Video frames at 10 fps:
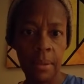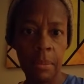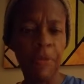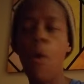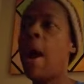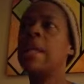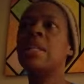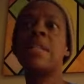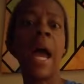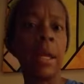Before I
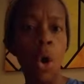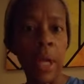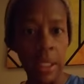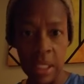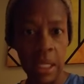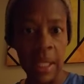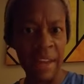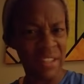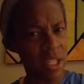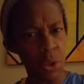decide, okay, to take
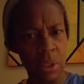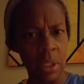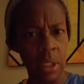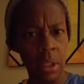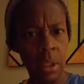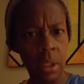life seriously.